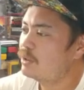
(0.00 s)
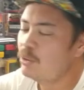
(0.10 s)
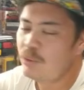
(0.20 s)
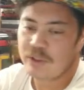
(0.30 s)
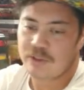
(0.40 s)

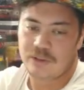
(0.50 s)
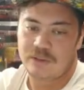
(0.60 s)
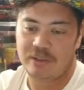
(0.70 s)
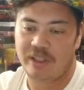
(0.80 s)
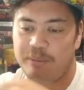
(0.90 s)
Who is
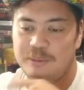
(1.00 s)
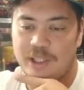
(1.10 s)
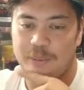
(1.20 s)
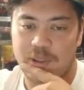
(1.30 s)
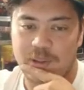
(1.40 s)
this? I keep
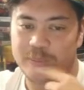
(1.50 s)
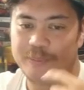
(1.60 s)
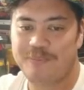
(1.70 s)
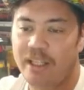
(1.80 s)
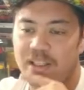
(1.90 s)
skipping it.
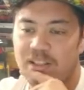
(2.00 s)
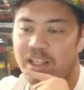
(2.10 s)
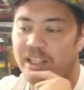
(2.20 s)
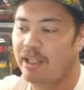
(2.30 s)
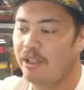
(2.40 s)
That is
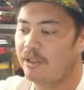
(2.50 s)
a